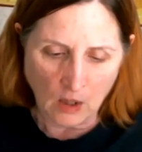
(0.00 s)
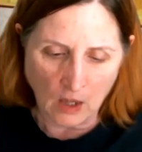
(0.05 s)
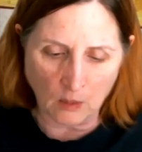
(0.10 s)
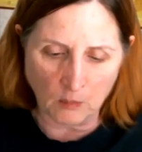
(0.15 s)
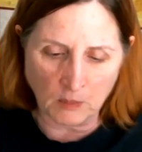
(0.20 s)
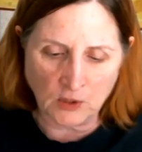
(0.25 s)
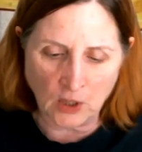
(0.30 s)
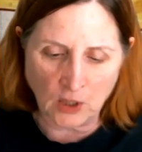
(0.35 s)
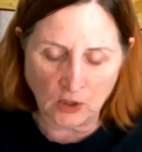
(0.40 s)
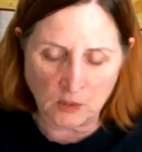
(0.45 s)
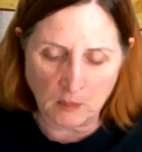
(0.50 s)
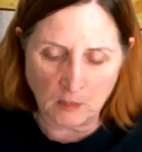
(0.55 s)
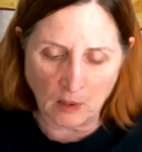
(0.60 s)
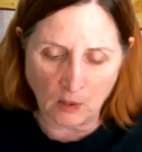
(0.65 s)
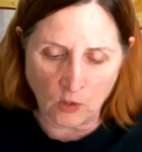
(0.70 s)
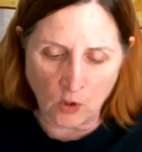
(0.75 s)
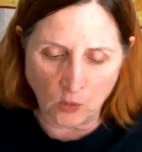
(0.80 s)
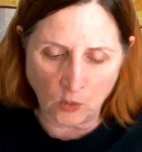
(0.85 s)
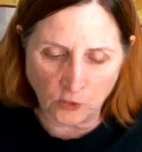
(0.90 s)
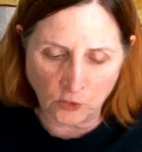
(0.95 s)
We talked about
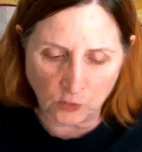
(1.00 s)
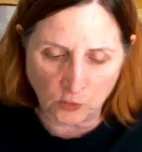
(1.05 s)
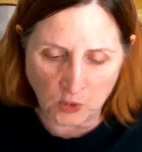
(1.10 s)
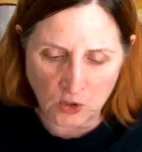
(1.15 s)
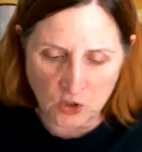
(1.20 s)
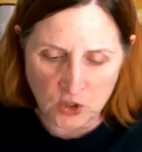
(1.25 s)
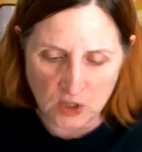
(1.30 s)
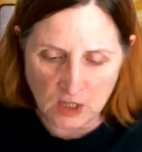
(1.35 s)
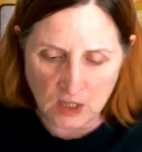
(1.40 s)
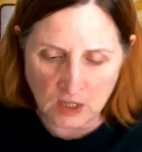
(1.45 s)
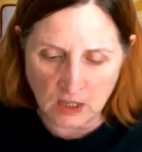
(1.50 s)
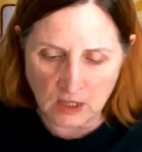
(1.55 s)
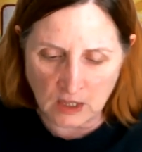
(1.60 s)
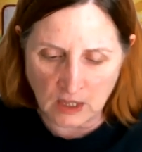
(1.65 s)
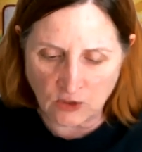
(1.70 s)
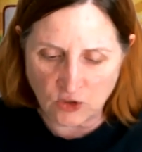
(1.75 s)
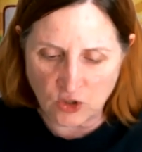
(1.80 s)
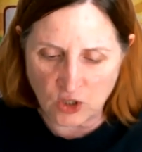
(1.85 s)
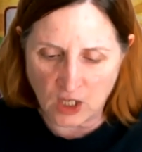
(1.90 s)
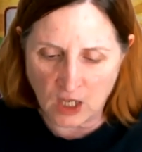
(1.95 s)
code switching in
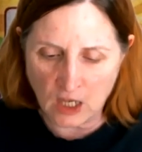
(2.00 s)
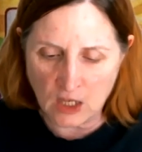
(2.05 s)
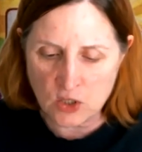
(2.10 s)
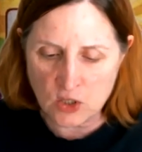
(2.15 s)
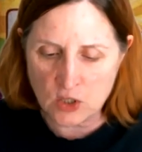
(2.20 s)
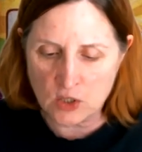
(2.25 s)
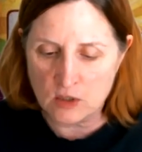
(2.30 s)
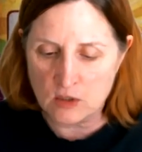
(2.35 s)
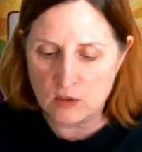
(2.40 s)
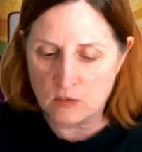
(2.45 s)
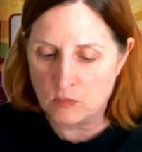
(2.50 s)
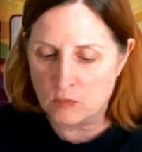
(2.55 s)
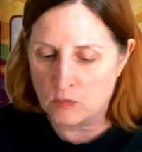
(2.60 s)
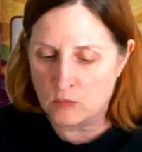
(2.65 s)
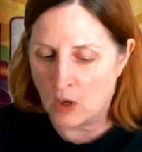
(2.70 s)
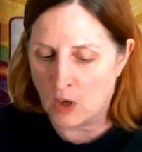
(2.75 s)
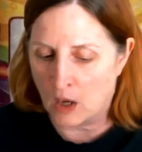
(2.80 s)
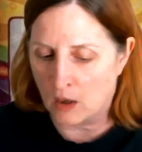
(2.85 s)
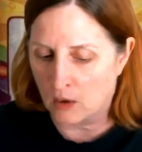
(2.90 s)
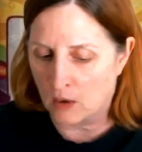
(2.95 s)
education,
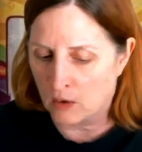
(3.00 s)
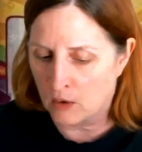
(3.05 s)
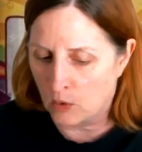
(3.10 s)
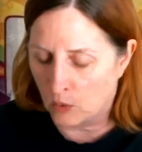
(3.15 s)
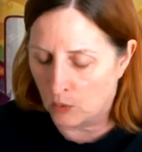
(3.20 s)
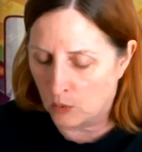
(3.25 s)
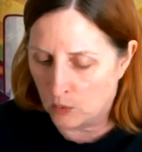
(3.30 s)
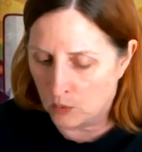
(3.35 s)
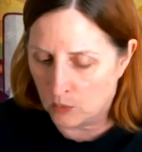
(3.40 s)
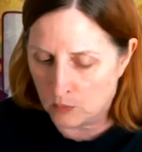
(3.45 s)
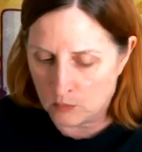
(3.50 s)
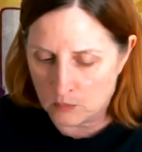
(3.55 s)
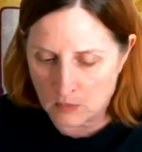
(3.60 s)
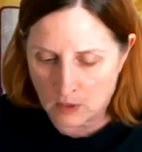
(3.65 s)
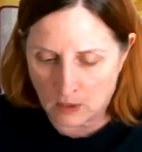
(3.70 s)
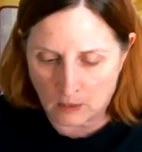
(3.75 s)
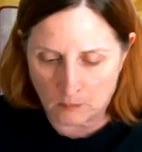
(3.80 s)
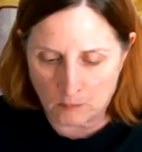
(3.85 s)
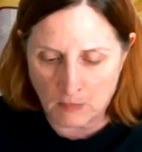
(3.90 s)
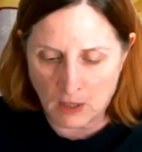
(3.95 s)
code
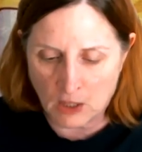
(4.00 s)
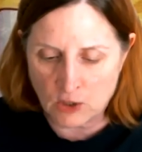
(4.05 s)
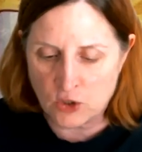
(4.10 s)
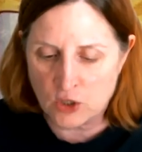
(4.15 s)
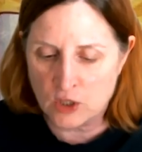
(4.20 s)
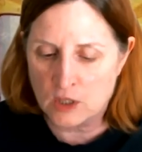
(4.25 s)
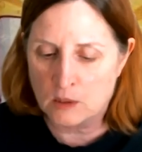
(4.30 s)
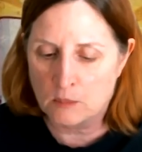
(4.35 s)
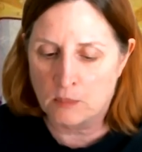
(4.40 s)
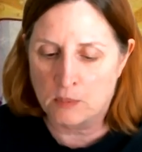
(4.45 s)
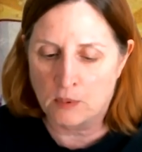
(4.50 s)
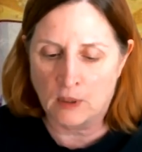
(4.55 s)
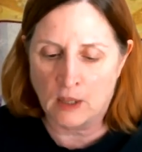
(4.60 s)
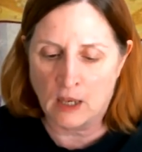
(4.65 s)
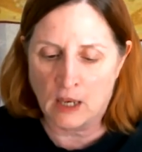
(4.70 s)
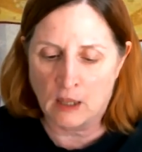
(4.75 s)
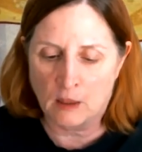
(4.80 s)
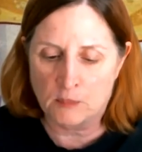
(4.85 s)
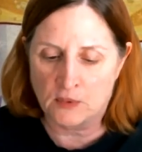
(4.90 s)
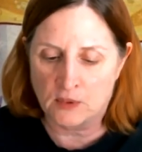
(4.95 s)
meshing
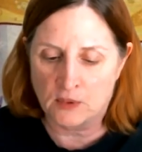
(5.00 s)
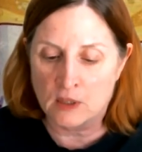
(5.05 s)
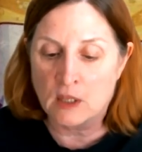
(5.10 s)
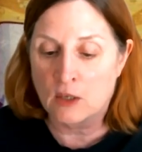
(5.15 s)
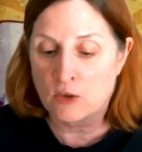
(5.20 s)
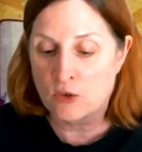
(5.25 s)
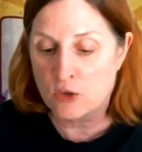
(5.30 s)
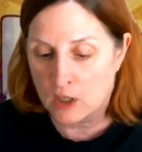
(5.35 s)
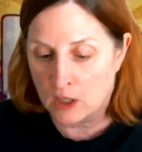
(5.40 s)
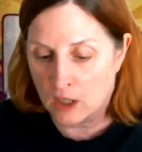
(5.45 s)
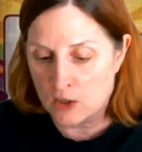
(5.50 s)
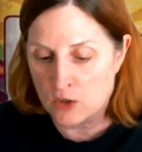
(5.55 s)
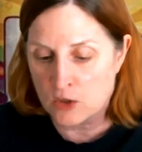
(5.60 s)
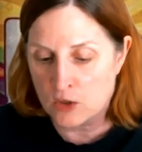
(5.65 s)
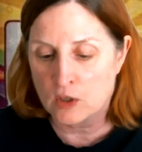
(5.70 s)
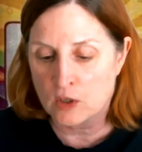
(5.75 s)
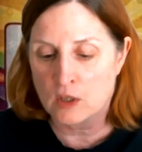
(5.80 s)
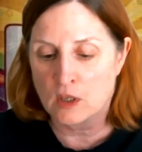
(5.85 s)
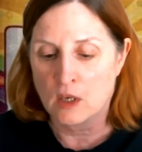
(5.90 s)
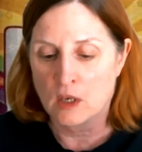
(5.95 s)
perhaps in
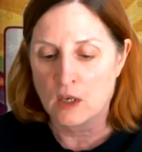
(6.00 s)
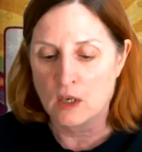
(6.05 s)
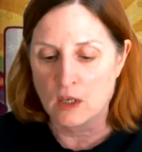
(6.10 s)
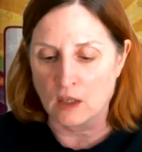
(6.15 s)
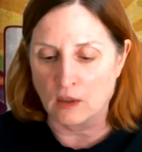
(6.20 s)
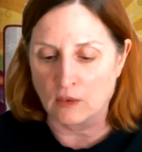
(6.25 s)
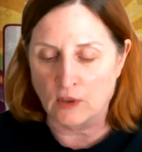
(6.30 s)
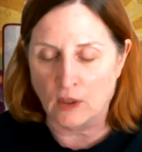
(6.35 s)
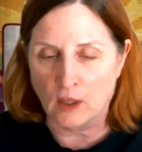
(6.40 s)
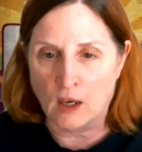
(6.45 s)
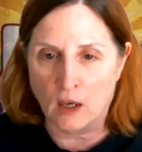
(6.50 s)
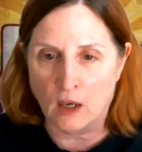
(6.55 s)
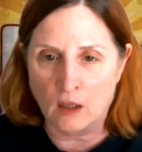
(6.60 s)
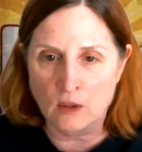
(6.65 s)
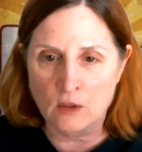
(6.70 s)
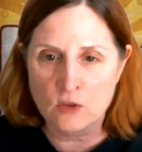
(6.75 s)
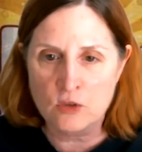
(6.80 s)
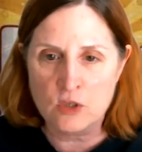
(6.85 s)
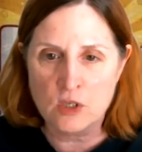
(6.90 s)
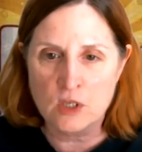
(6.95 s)
education, in
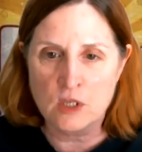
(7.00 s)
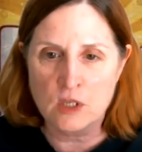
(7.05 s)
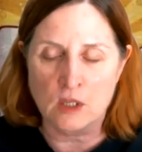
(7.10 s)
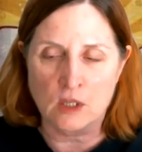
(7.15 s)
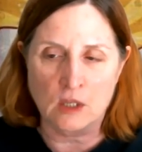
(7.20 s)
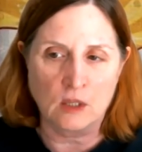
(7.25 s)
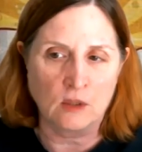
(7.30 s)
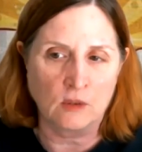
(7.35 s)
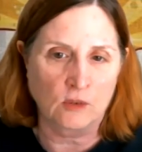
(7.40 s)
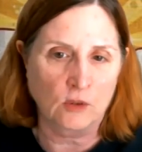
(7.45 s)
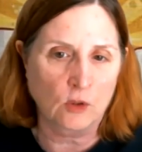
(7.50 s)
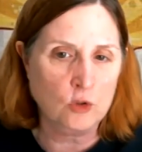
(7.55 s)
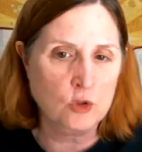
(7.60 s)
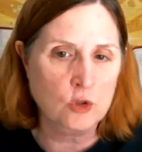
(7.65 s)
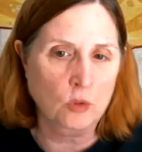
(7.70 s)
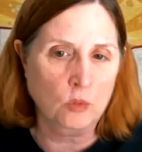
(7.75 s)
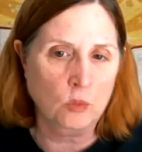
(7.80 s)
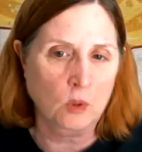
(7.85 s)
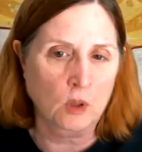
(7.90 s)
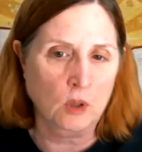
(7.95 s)
psychology, and in
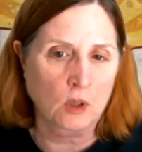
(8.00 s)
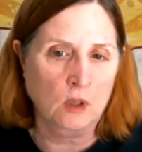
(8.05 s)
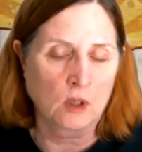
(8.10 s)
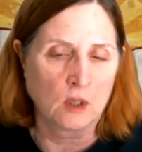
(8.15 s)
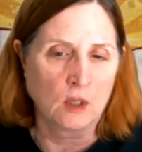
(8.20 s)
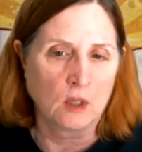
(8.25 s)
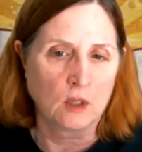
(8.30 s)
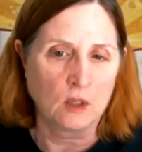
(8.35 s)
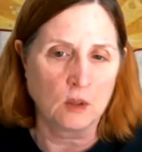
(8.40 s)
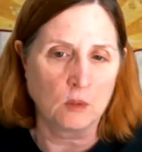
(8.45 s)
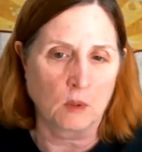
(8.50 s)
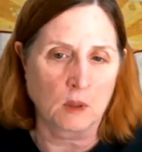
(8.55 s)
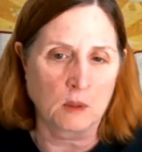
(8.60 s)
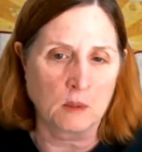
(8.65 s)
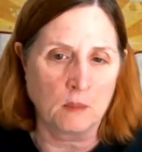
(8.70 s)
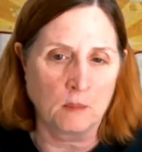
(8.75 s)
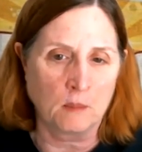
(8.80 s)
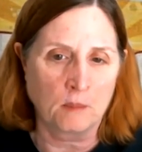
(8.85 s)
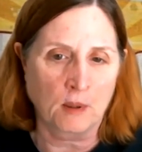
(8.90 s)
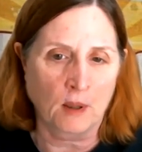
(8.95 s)
social work. You want
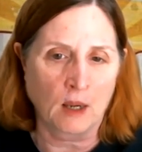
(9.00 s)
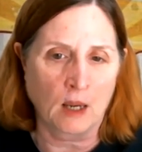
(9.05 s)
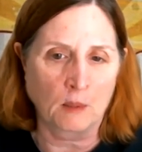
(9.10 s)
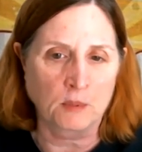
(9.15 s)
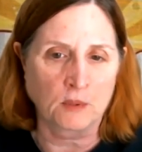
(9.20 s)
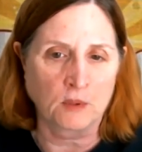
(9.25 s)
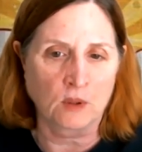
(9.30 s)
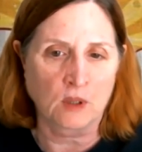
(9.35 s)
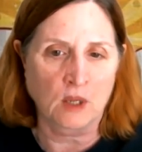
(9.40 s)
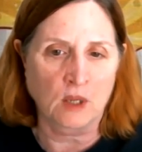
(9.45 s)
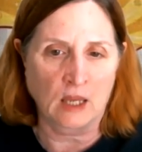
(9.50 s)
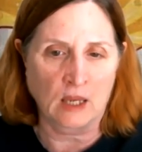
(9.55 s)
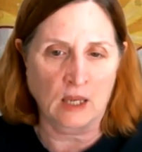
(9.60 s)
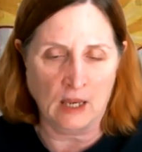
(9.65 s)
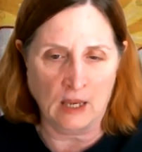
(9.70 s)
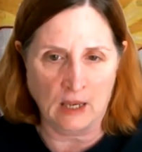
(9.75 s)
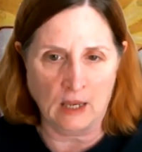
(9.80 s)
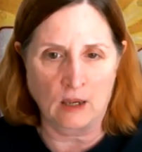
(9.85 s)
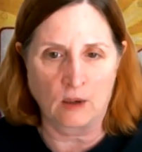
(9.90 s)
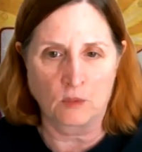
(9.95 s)
to perhaps look at
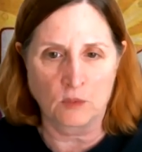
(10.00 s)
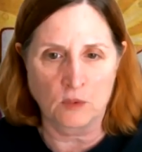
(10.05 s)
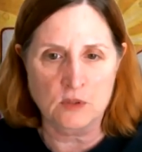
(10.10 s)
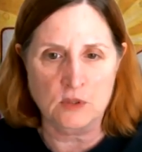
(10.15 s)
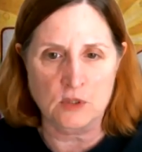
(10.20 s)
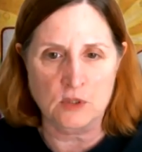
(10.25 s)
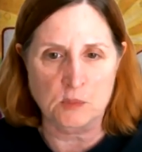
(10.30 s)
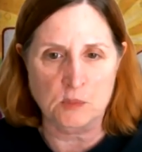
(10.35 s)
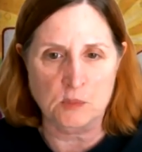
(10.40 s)
how this is